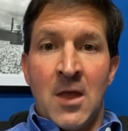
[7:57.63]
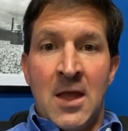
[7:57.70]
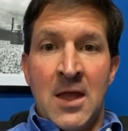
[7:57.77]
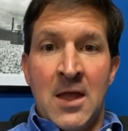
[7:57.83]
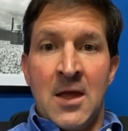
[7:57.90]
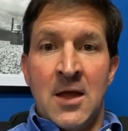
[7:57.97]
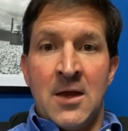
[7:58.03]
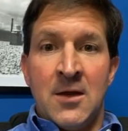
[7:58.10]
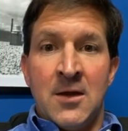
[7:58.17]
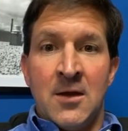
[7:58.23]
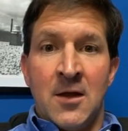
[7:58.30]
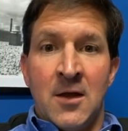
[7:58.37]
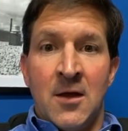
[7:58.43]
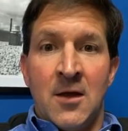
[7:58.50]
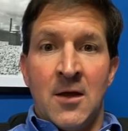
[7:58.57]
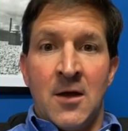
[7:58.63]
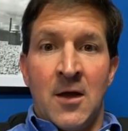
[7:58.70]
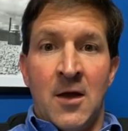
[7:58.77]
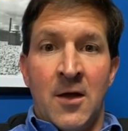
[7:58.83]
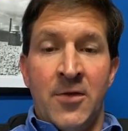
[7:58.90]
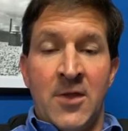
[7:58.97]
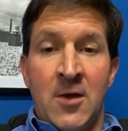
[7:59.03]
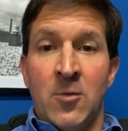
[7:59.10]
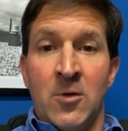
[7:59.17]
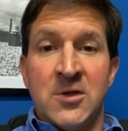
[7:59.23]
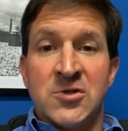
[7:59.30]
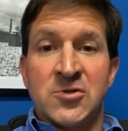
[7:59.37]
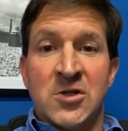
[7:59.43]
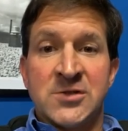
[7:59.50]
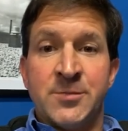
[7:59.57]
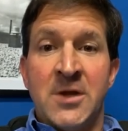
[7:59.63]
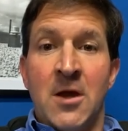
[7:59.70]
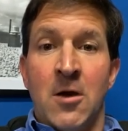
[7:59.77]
and they really stress me